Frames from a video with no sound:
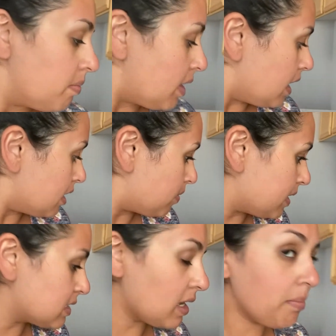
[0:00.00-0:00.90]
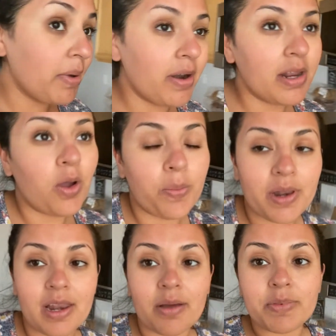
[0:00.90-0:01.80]
But anyways, I'm barely
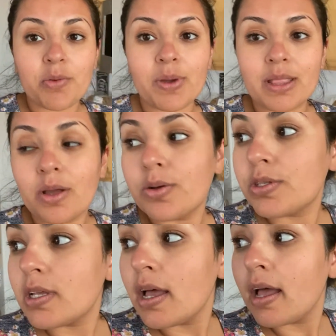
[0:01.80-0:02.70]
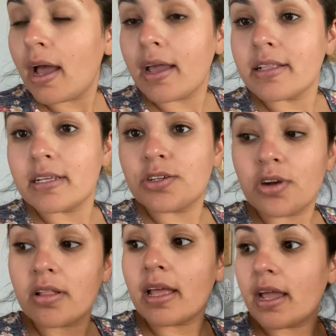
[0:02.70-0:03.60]
opening up the windows. I did
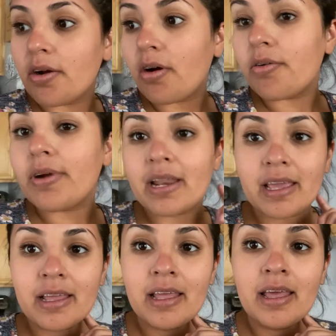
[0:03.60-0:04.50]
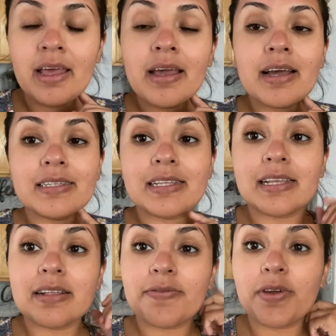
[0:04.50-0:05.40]
turn on the air already because it
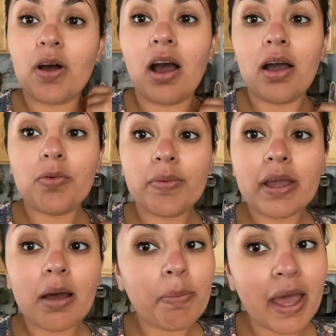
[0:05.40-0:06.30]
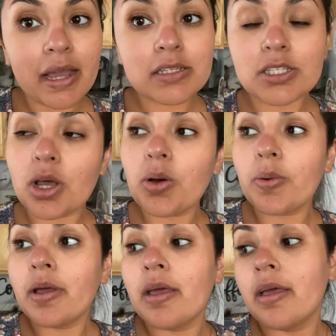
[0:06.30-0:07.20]
did feel hot when we got back.
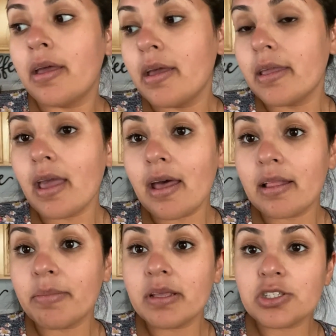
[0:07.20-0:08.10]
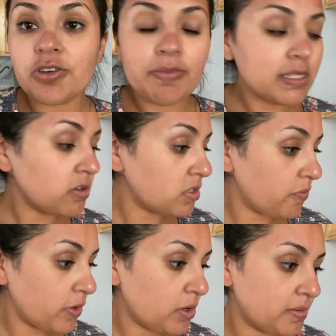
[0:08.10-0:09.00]
So yeah, let me serve myself some
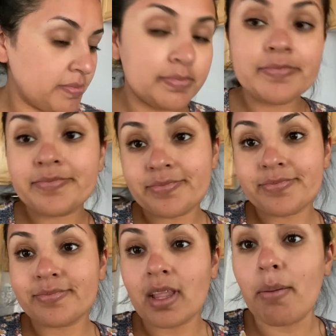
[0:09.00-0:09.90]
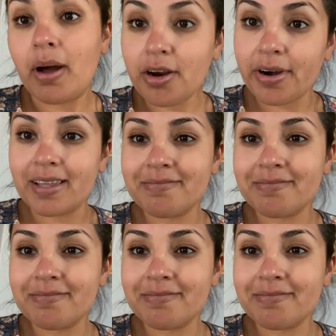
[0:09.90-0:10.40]
food. I'm hungry.